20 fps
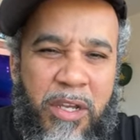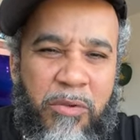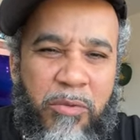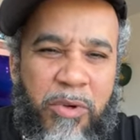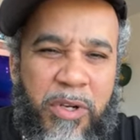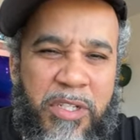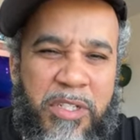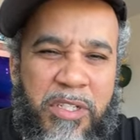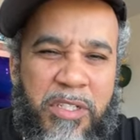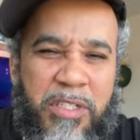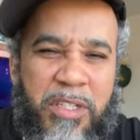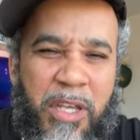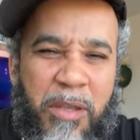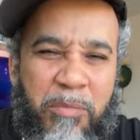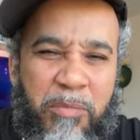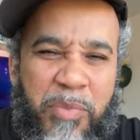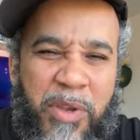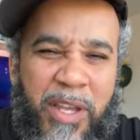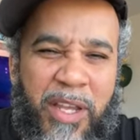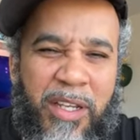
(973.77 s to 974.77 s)
which is a
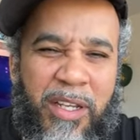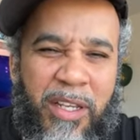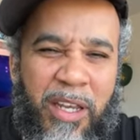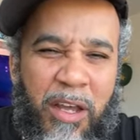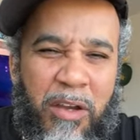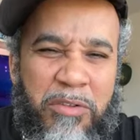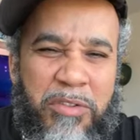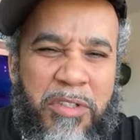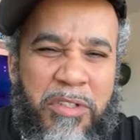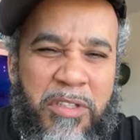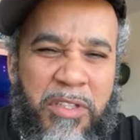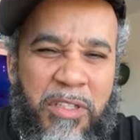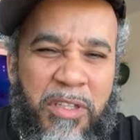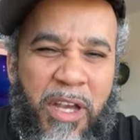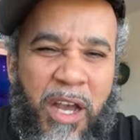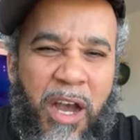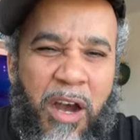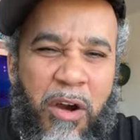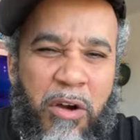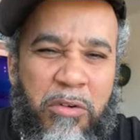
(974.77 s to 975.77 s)
bit closer to
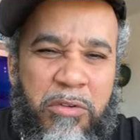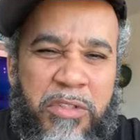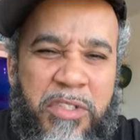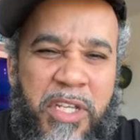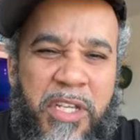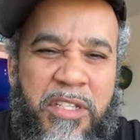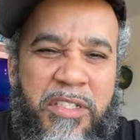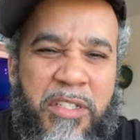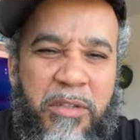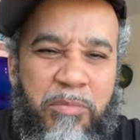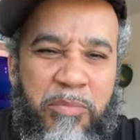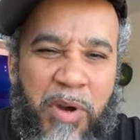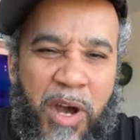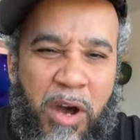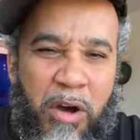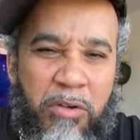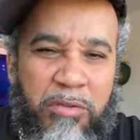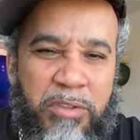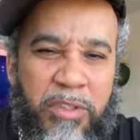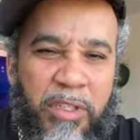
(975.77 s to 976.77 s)
the OG
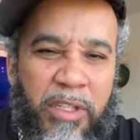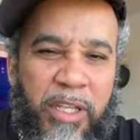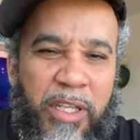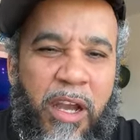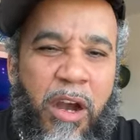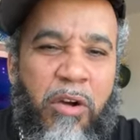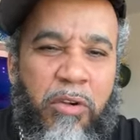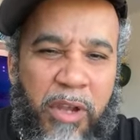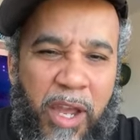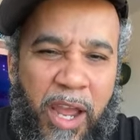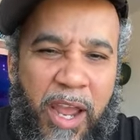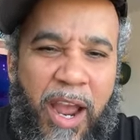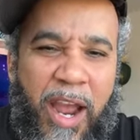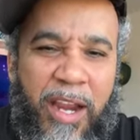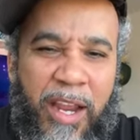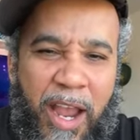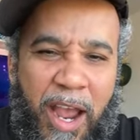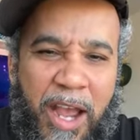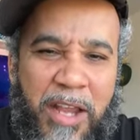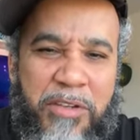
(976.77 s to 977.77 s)
supposedly. Okay, I
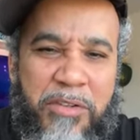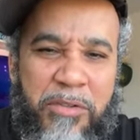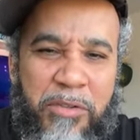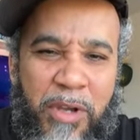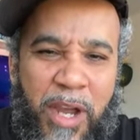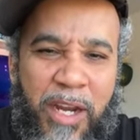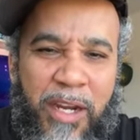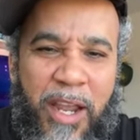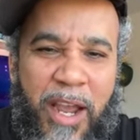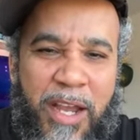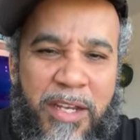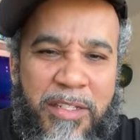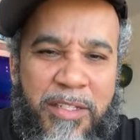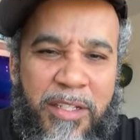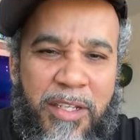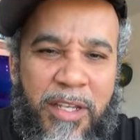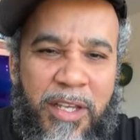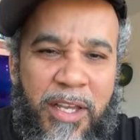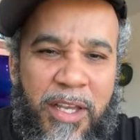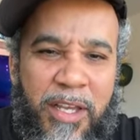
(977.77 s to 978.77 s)
got you. I got you.
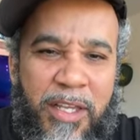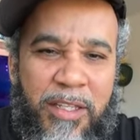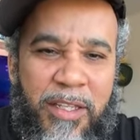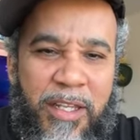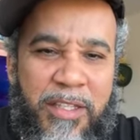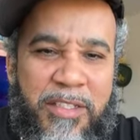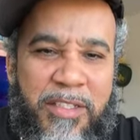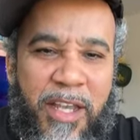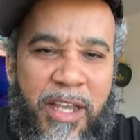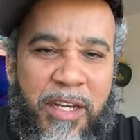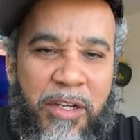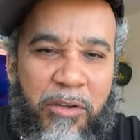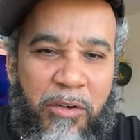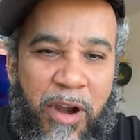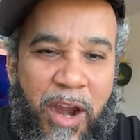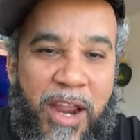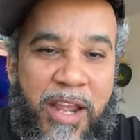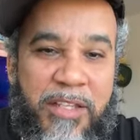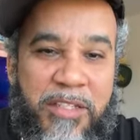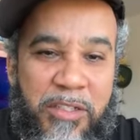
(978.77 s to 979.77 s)
They say the
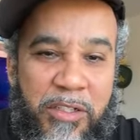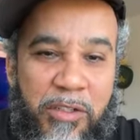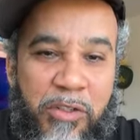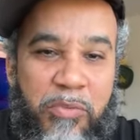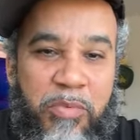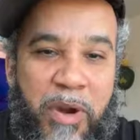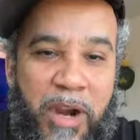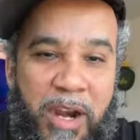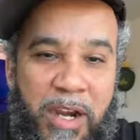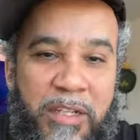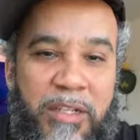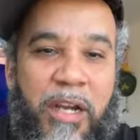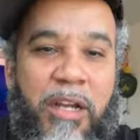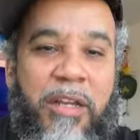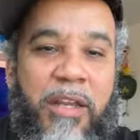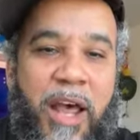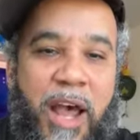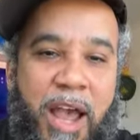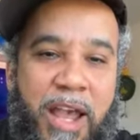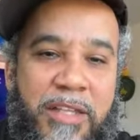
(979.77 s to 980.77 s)
grade school pairs are
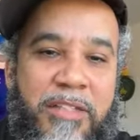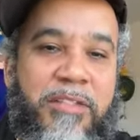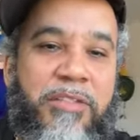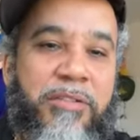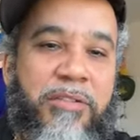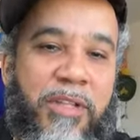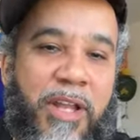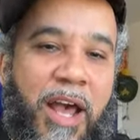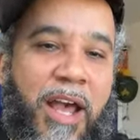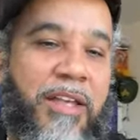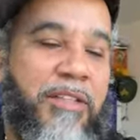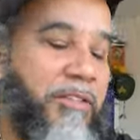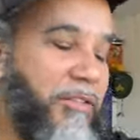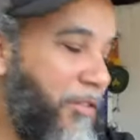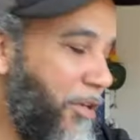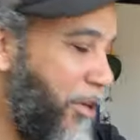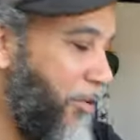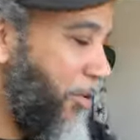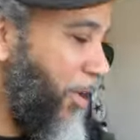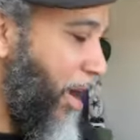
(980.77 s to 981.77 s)
nice,
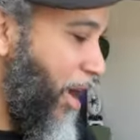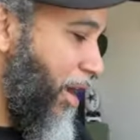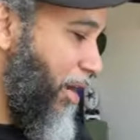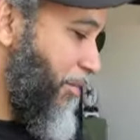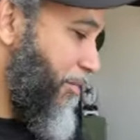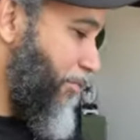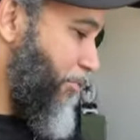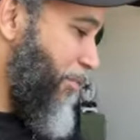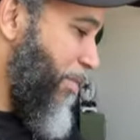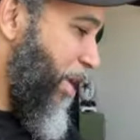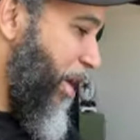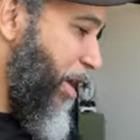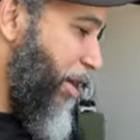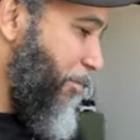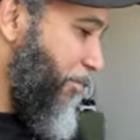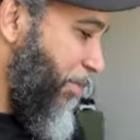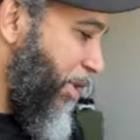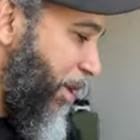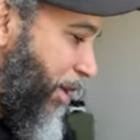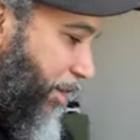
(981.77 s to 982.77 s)
nicer. Okay,
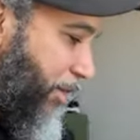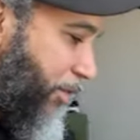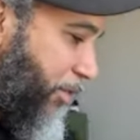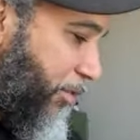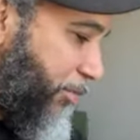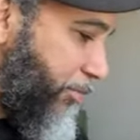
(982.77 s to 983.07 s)
bet, bet.